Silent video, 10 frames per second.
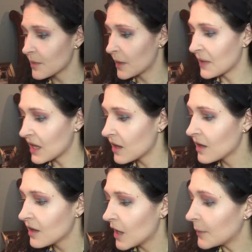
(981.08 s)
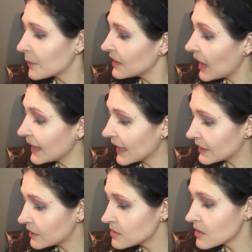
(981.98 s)
I'm gonna be
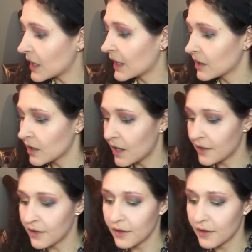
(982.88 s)
light-handed so that I can kind